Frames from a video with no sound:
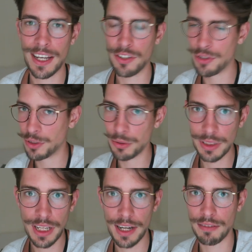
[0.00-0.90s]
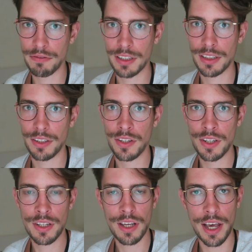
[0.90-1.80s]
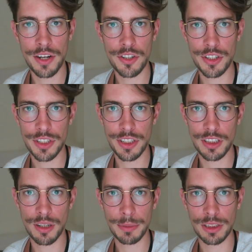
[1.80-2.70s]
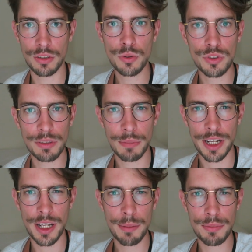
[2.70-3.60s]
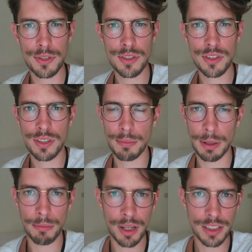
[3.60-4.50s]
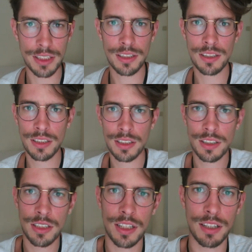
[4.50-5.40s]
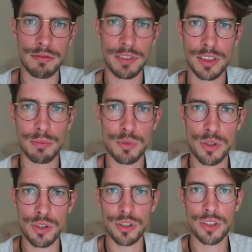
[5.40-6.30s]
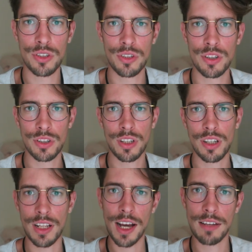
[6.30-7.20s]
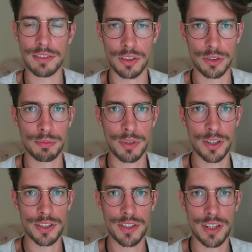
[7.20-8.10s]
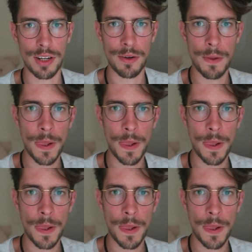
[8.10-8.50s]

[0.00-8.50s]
And through doing that I felt energy coming loose in my hips, my belly, and I feel more alive in those parts now.